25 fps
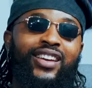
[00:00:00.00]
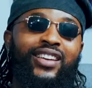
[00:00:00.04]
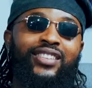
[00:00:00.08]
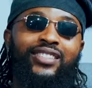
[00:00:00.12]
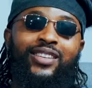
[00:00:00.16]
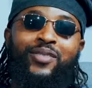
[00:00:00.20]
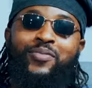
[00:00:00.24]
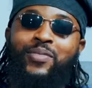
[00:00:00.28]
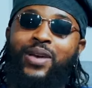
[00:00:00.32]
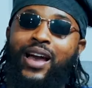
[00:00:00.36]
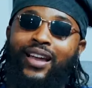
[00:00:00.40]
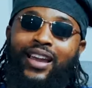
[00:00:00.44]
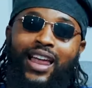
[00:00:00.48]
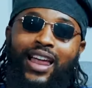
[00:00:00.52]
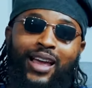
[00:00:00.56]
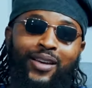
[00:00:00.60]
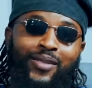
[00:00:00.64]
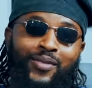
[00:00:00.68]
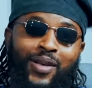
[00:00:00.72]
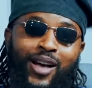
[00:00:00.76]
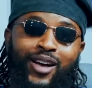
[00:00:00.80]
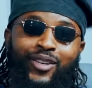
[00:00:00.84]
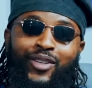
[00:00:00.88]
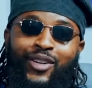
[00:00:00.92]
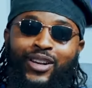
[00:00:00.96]
Is it me like
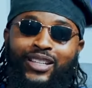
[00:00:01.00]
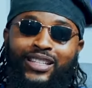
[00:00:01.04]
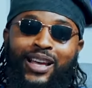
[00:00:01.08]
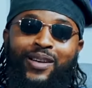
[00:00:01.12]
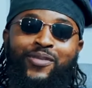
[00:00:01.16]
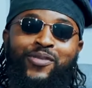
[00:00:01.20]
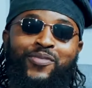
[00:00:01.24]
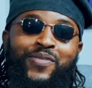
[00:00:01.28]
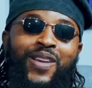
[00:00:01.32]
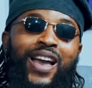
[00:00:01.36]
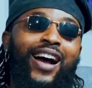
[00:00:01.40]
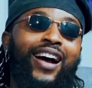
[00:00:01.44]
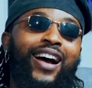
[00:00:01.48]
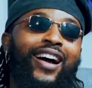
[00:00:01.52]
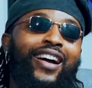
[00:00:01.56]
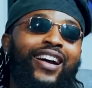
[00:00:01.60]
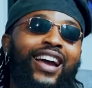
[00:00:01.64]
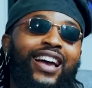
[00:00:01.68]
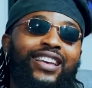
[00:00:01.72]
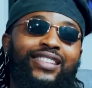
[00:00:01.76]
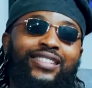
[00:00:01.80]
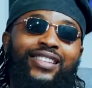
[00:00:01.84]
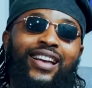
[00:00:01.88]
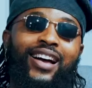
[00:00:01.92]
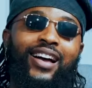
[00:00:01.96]
now, for example, me and
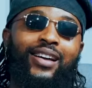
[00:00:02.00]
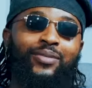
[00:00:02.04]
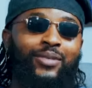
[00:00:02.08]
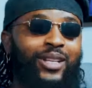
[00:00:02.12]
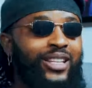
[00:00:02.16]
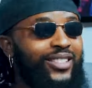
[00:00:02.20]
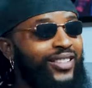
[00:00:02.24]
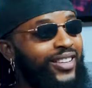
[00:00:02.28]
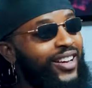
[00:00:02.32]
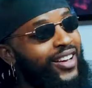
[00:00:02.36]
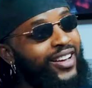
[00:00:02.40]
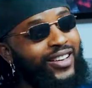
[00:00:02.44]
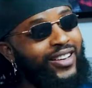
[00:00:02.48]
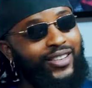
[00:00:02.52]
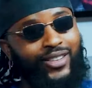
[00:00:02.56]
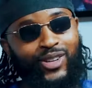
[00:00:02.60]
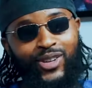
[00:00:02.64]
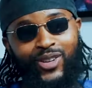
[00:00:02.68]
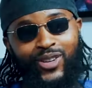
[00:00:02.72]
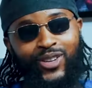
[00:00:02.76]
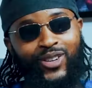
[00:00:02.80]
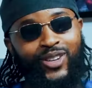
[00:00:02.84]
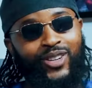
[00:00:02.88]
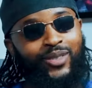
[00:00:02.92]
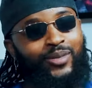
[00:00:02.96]
Ayra Starr. I was like, ah,
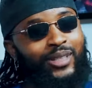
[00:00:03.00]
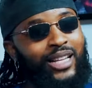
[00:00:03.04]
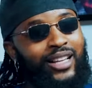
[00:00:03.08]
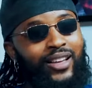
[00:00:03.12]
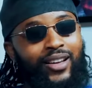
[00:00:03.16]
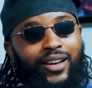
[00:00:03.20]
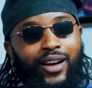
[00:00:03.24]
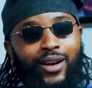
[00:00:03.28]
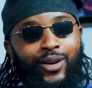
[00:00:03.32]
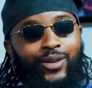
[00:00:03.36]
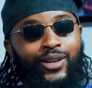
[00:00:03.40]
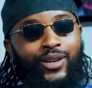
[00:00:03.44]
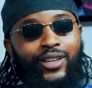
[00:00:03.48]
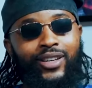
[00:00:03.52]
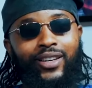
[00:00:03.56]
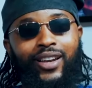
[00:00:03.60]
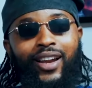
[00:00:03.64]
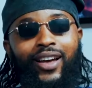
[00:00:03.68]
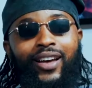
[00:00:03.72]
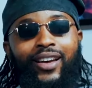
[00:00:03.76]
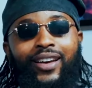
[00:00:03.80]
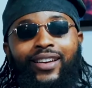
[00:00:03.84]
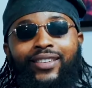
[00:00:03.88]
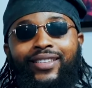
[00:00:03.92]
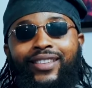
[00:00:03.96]
no, I'll go kill
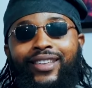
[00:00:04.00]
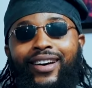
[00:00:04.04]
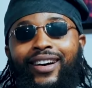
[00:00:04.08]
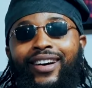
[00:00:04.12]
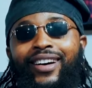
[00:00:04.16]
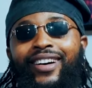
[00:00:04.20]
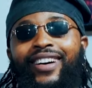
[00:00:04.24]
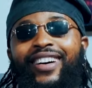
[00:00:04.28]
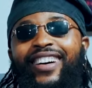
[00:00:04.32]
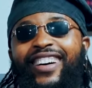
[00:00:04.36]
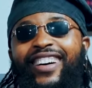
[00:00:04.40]
Ayra Starr.